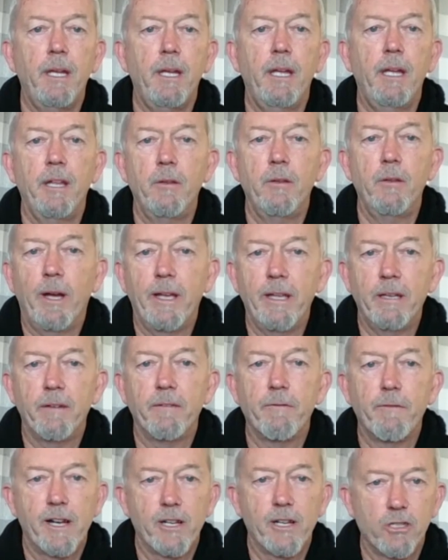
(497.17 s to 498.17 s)
and the way it
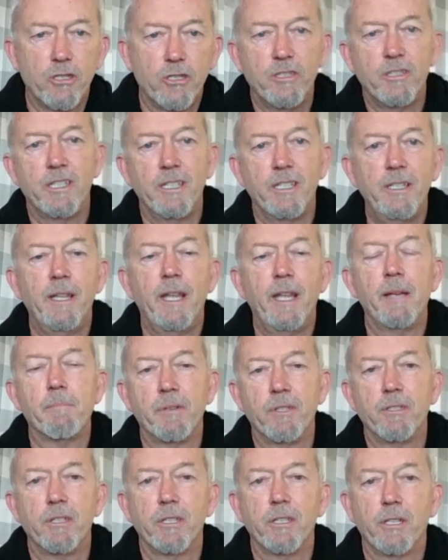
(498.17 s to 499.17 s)
functioned in that
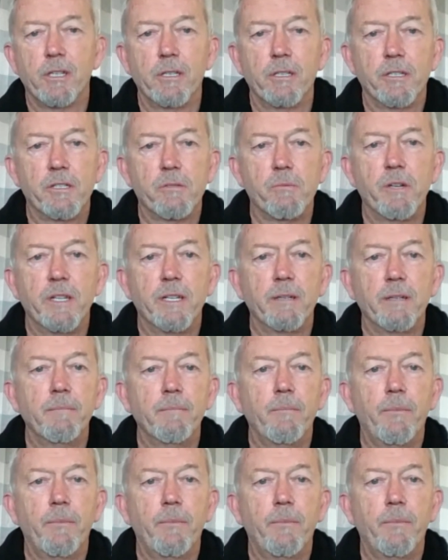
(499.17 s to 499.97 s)
particular swing.